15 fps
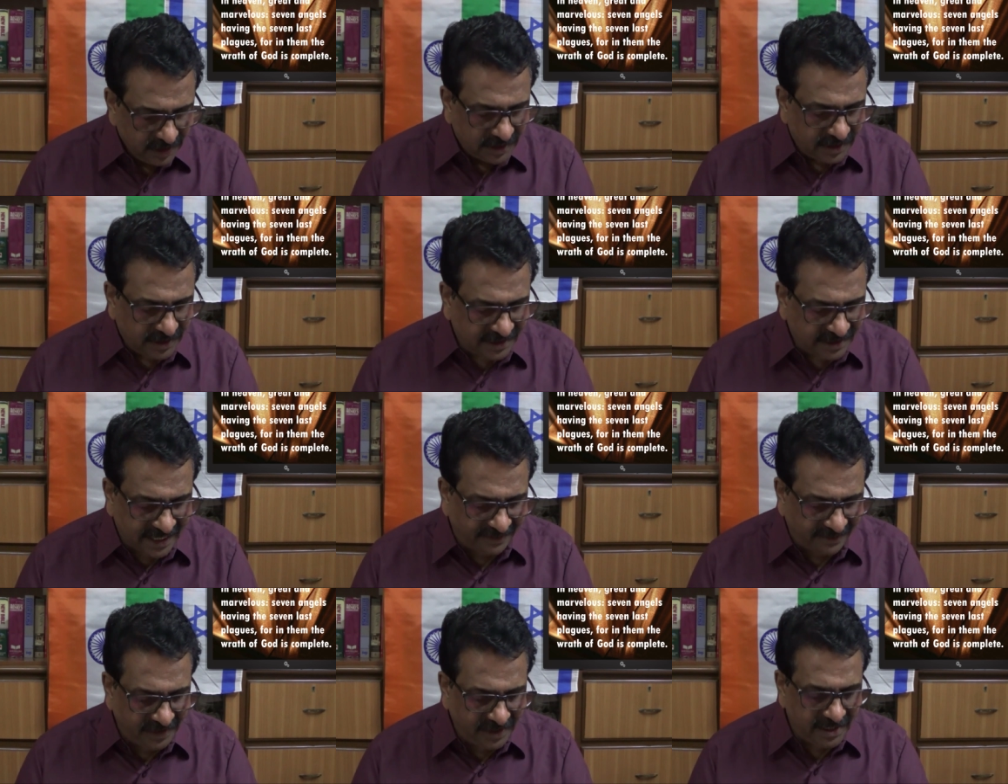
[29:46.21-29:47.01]

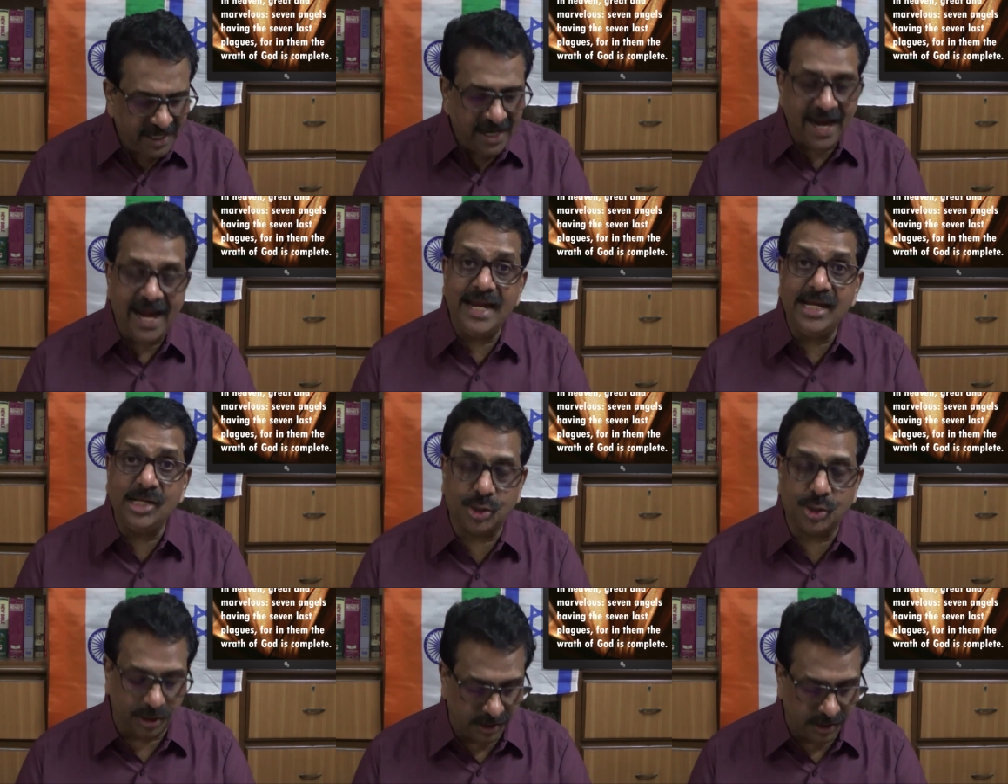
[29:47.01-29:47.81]
seven
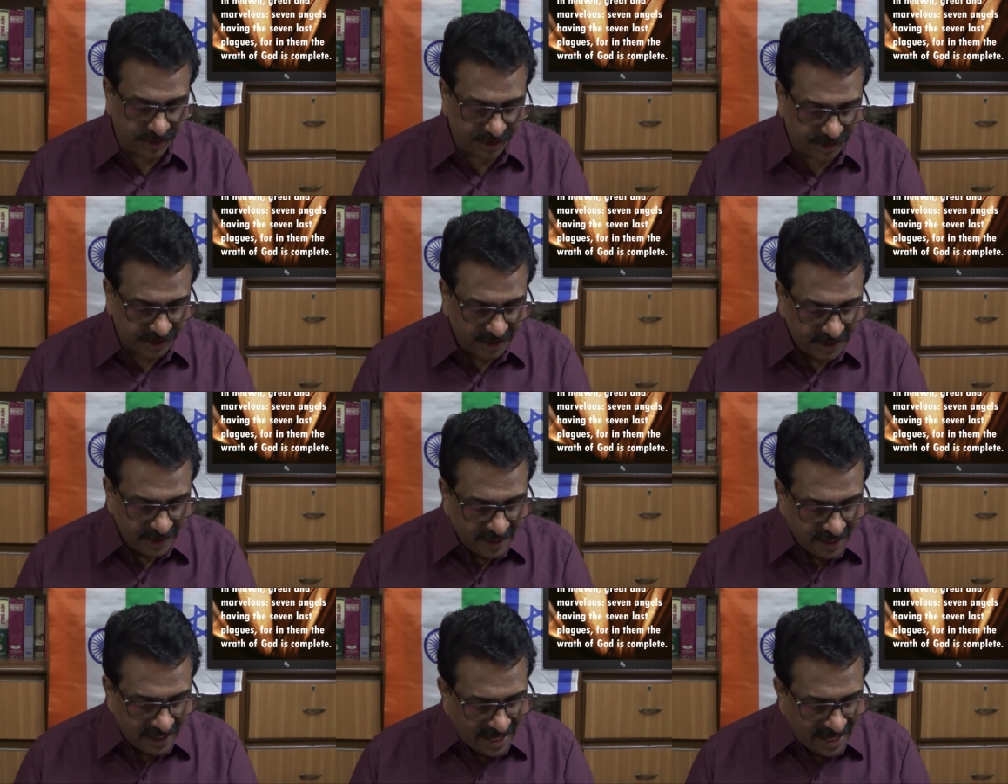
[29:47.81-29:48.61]
angels
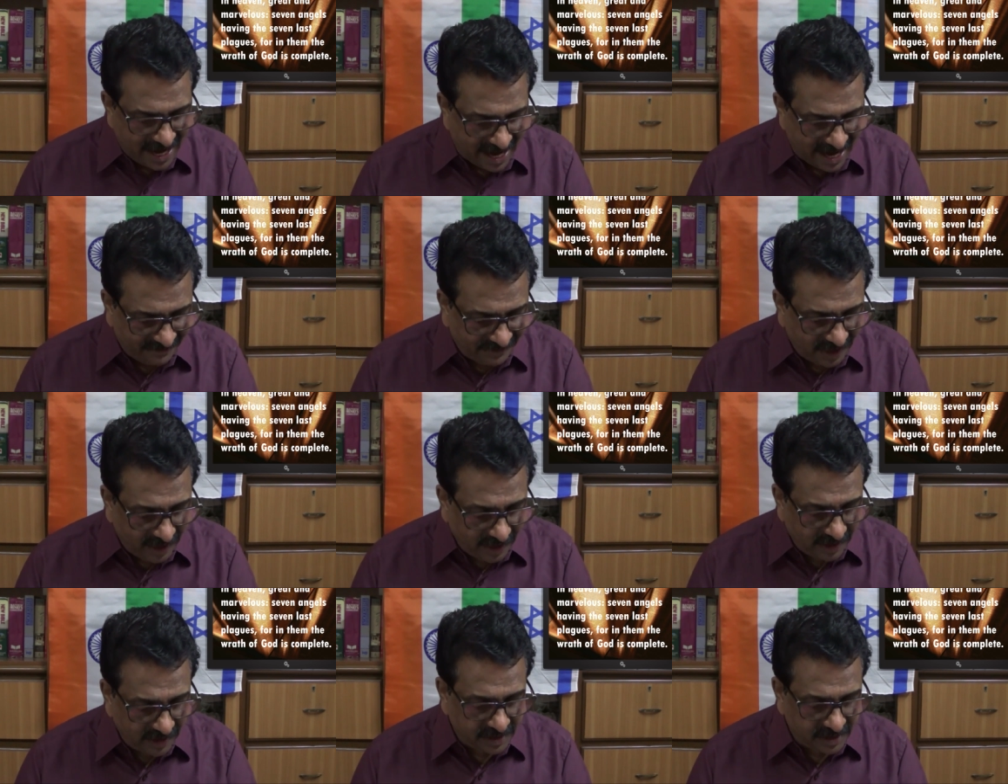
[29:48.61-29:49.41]

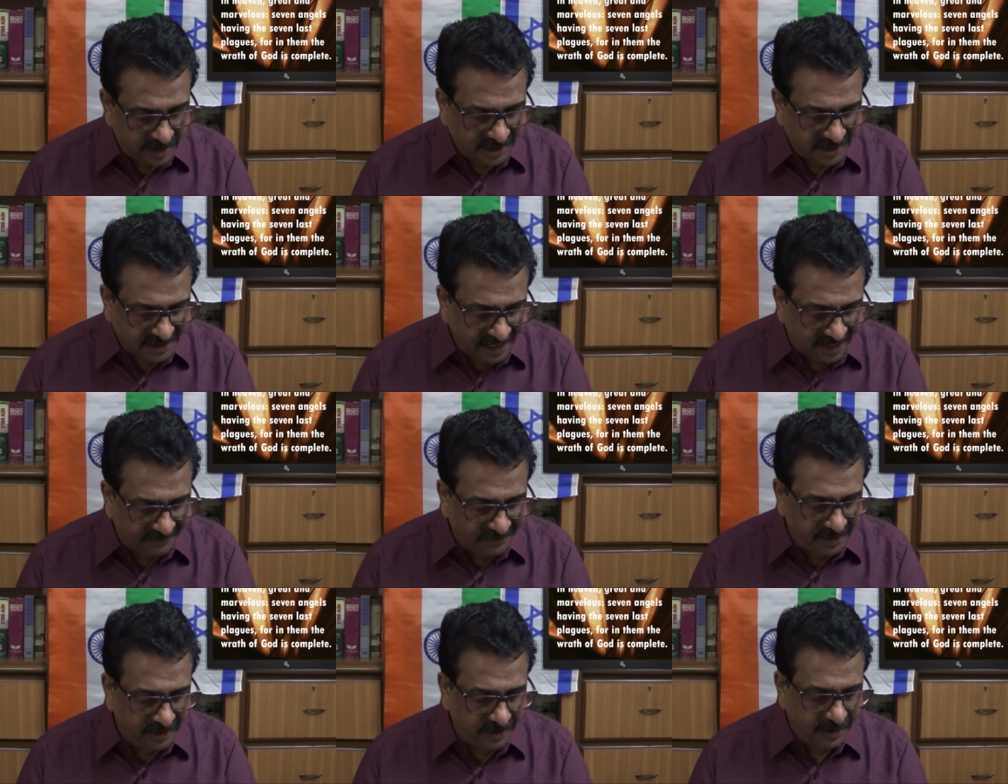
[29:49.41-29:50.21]
having the
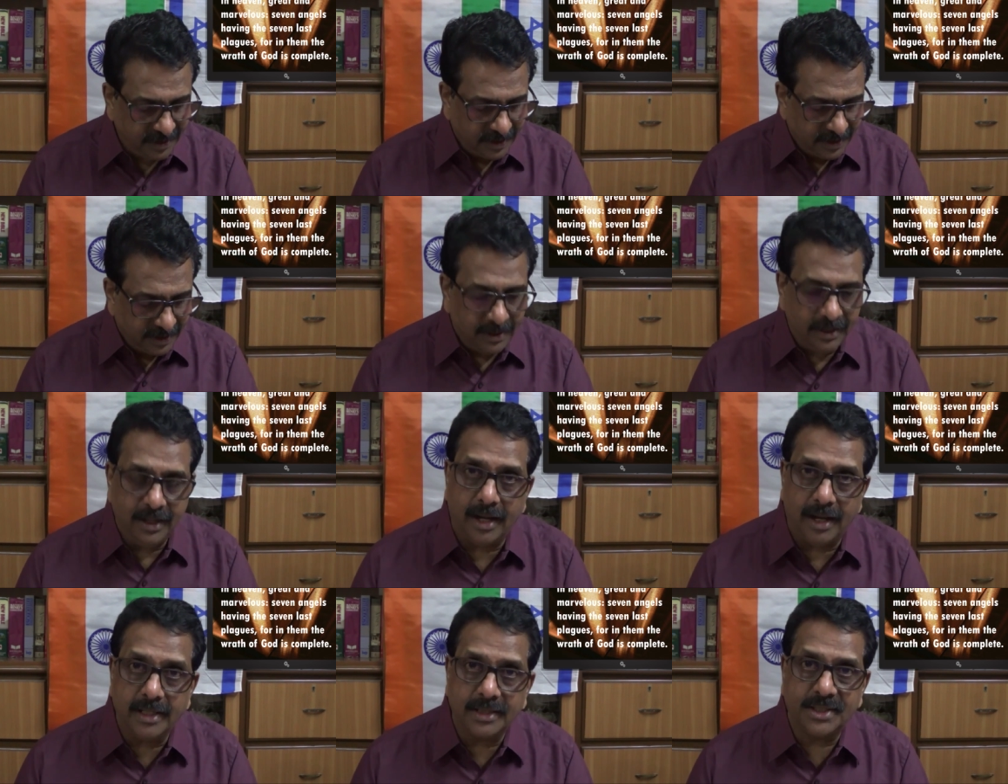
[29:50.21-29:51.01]
seven
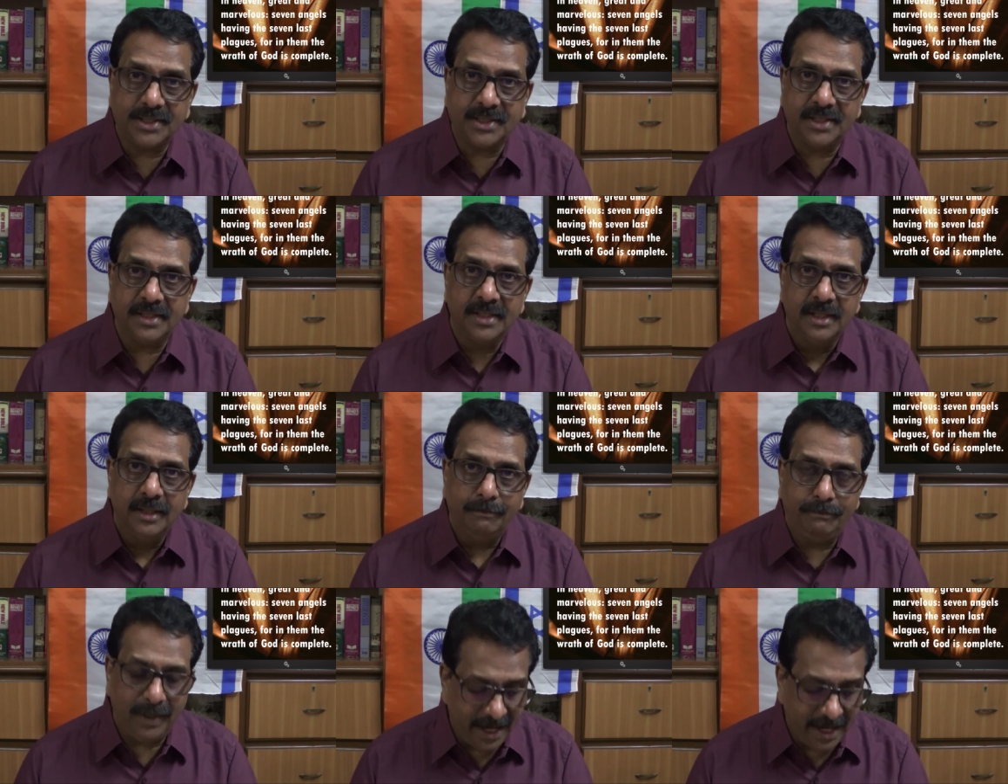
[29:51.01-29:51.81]
last
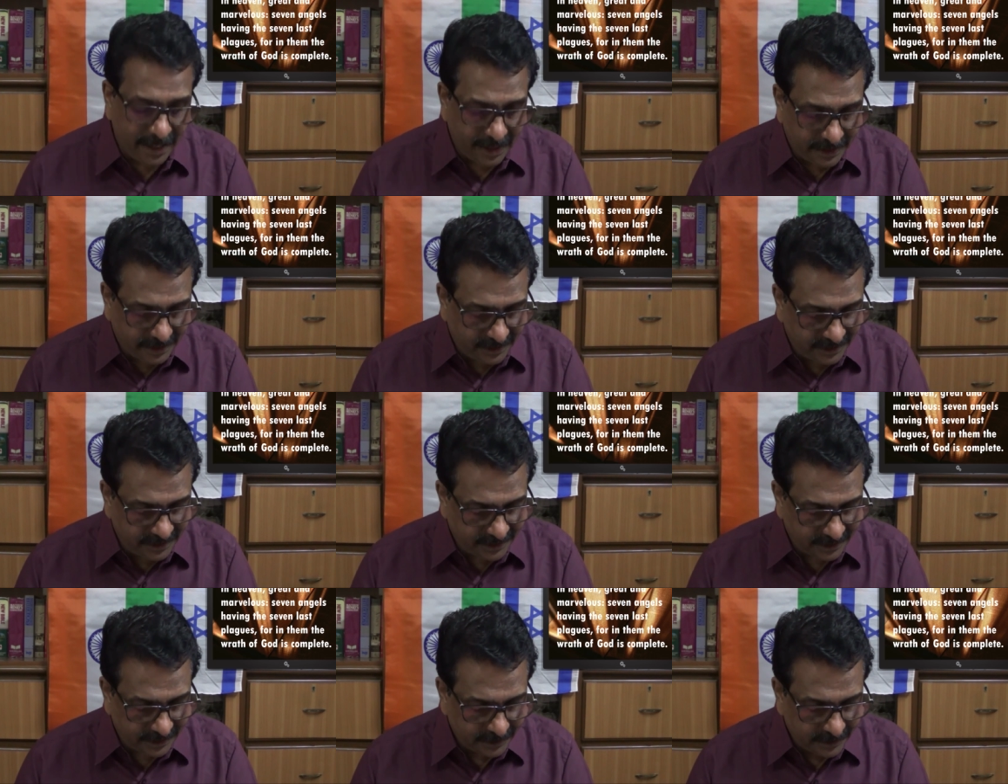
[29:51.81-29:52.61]

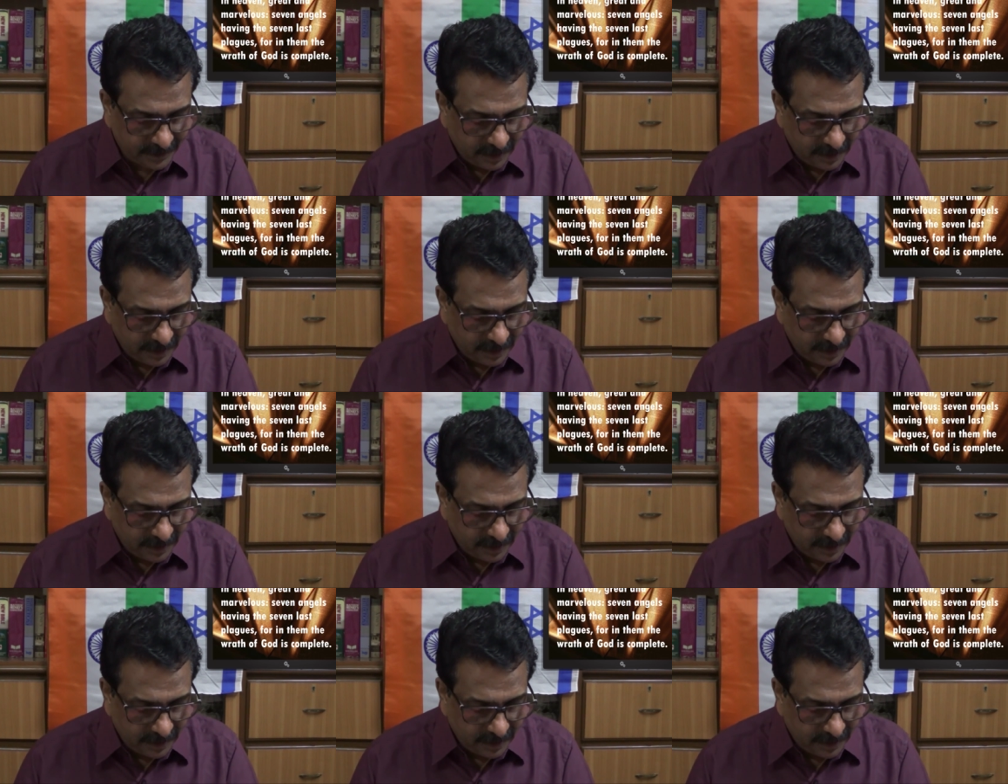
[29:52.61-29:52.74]
plagues.